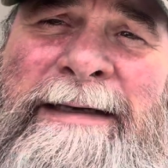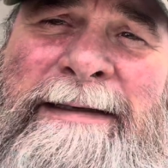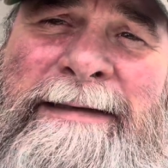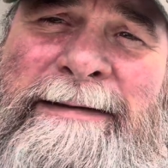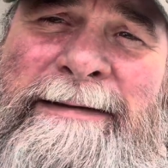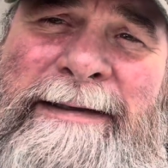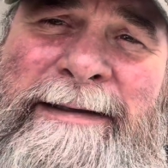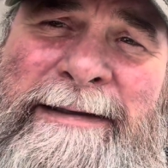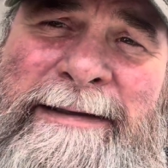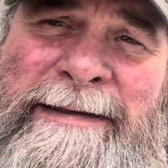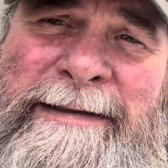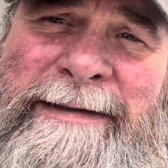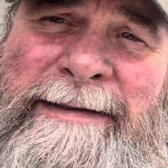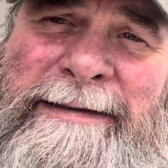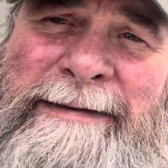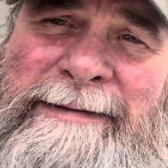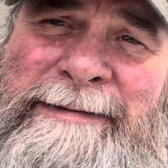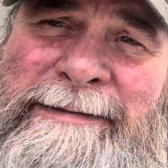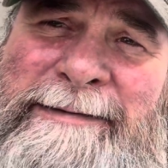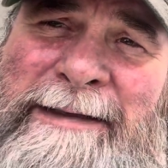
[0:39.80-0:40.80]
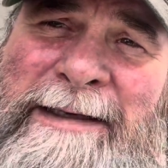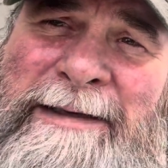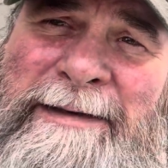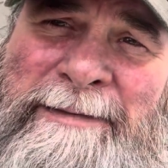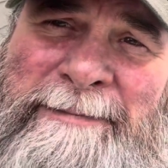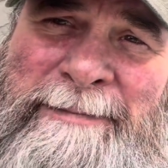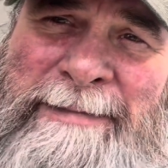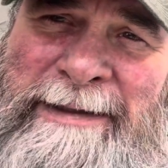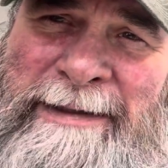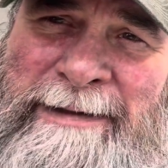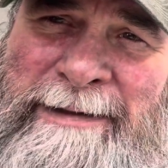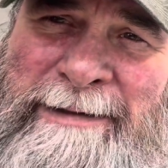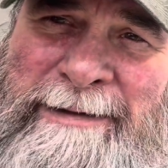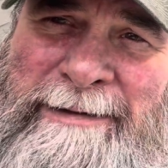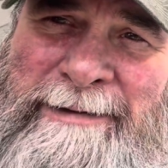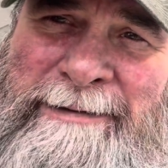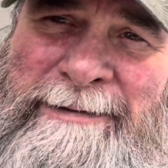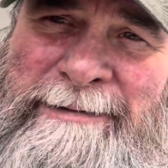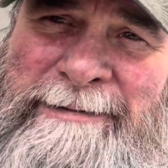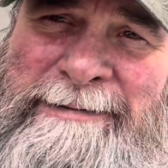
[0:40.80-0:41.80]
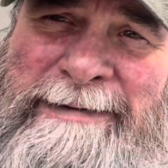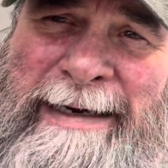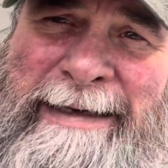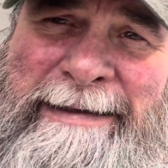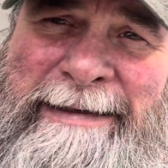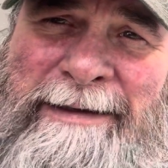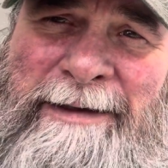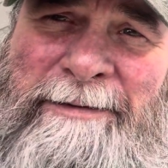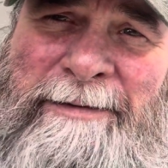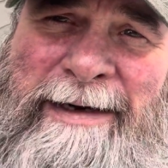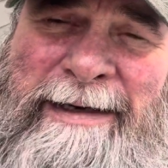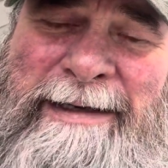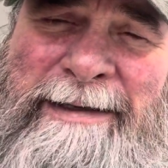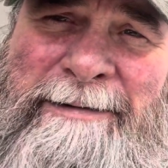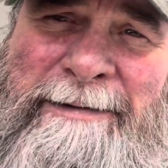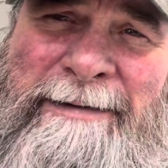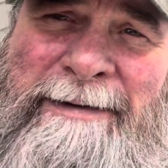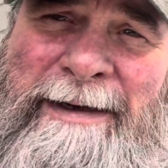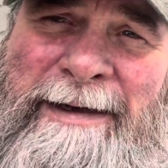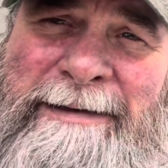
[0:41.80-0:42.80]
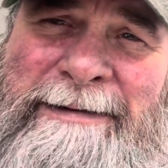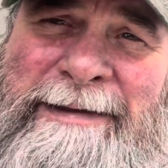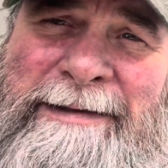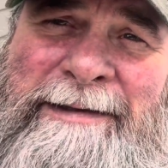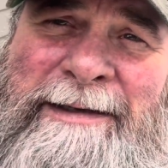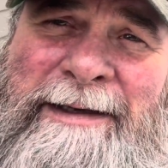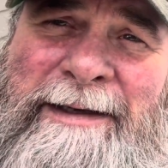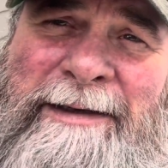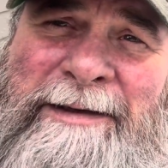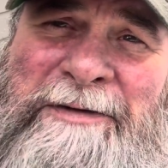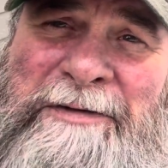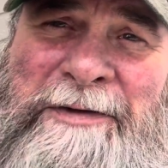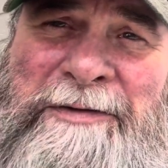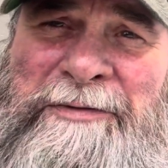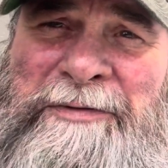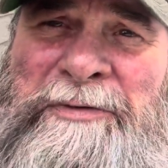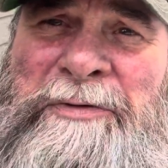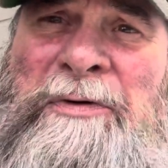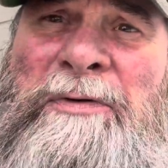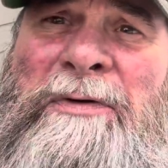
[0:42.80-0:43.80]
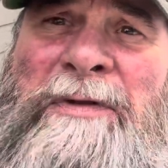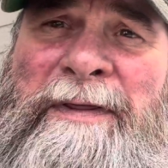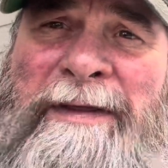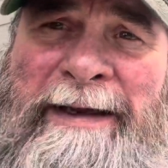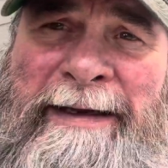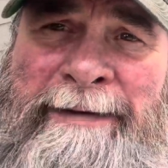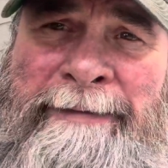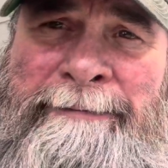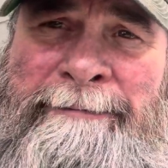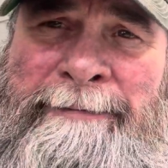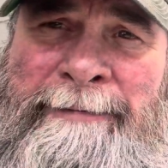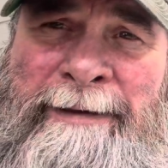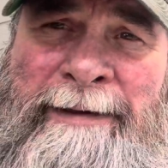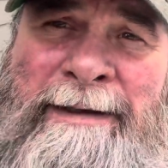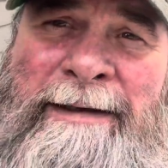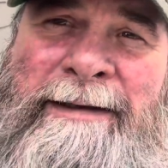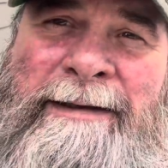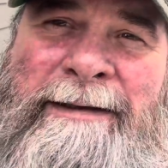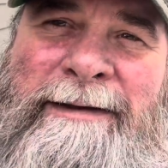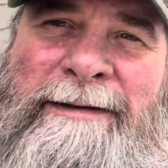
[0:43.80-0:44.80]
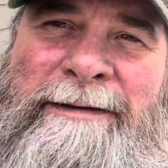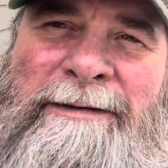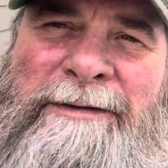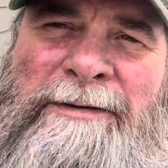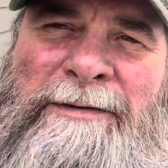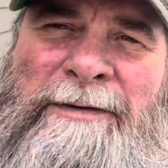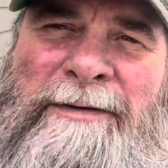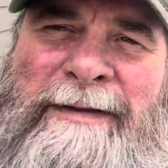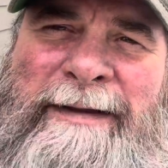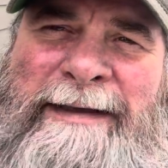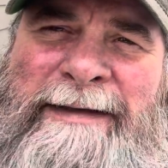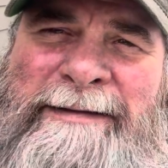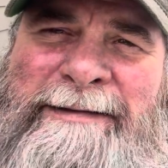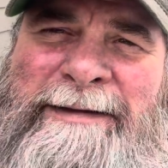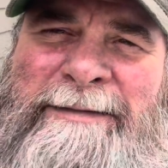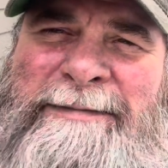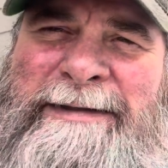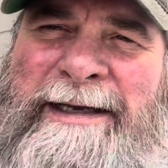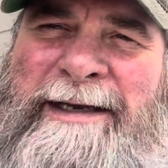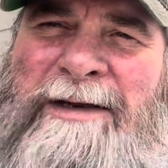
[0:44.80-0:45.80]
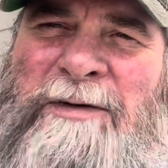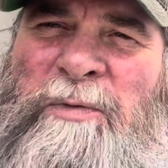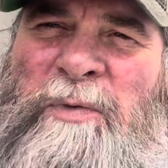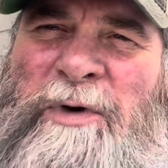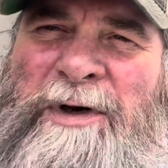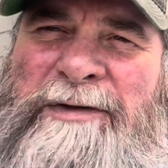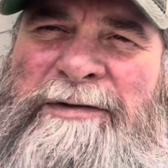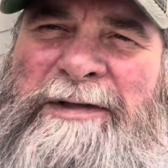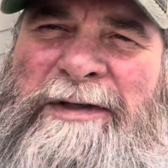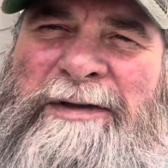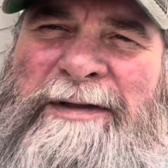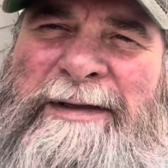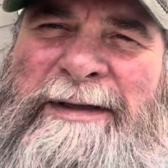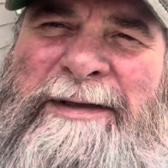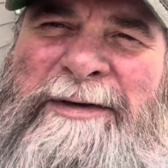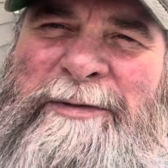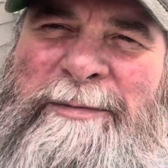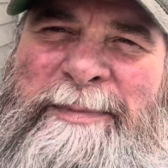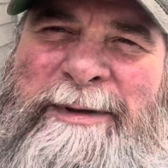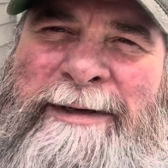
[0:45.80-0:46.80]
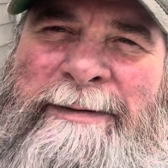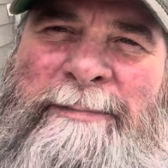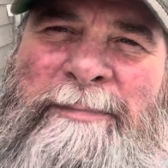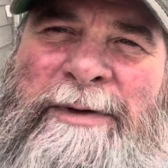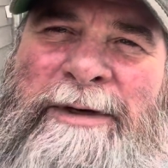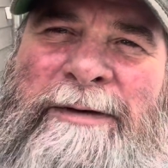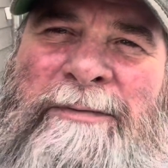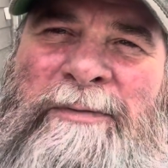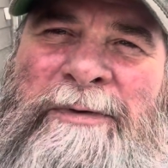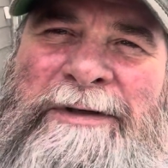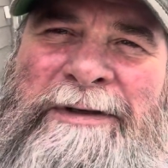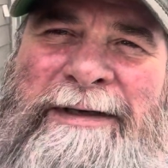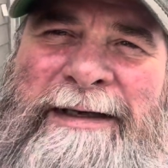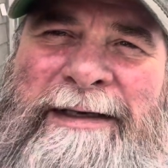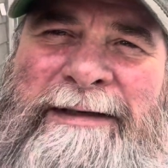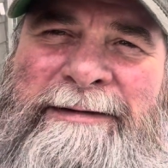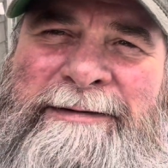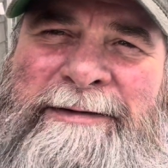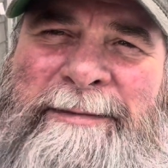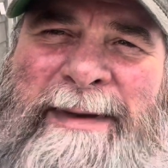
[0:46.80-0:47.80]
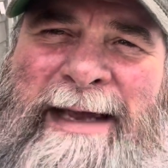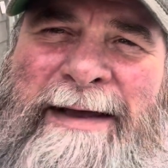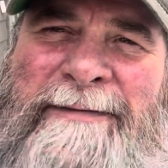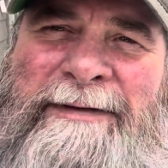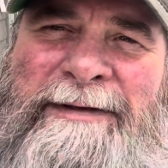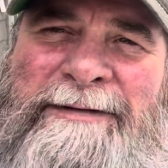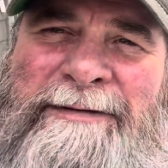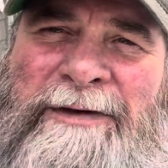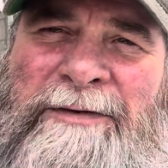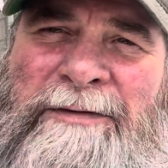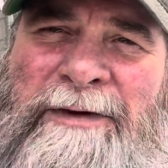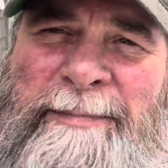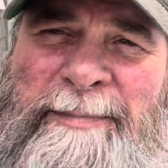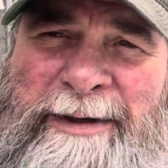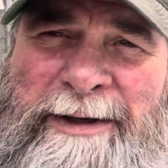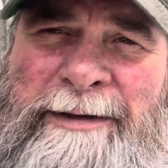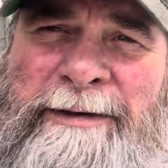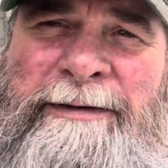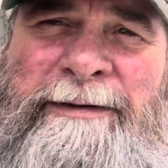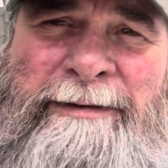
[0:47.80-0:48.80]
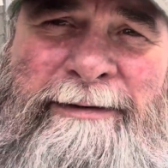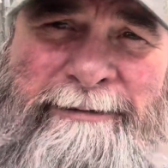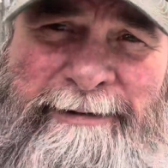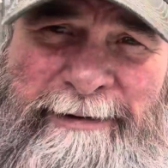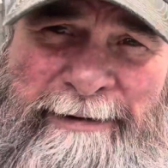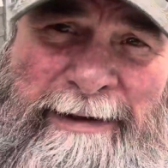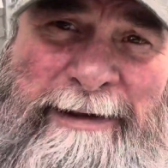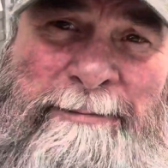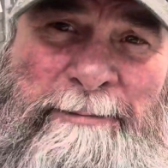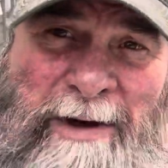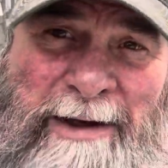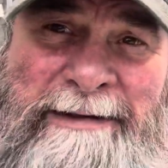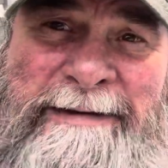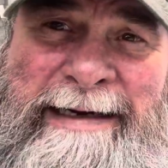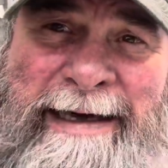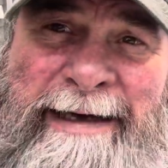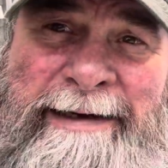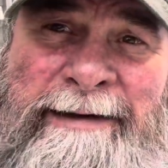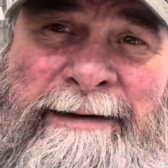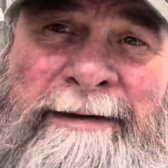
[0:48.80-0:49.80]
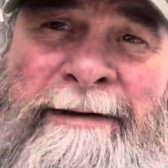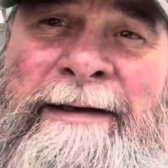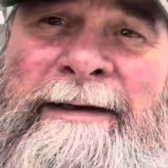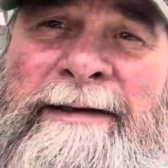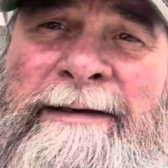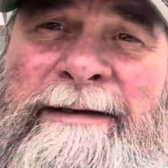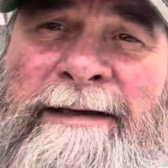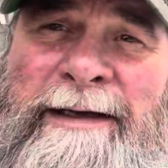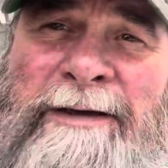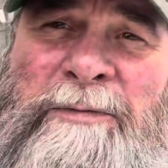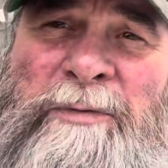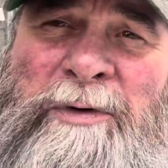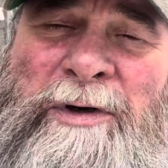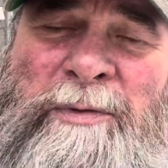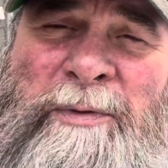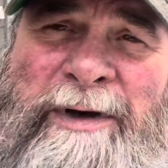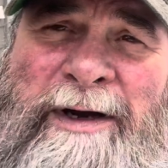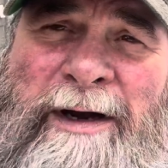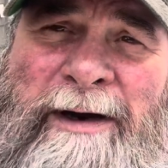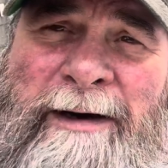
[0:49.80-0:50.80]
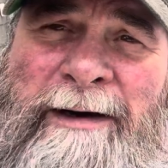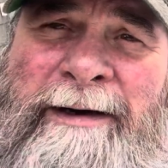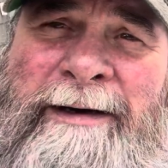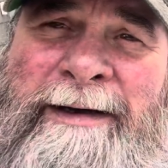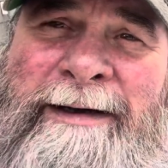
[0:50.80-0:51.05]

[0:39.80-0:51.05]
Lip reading: done some tightening already. I did the noodle thing. The noodle thing seems like it works a little bit, but when you get some heavy snow up here in Montana, like where we are,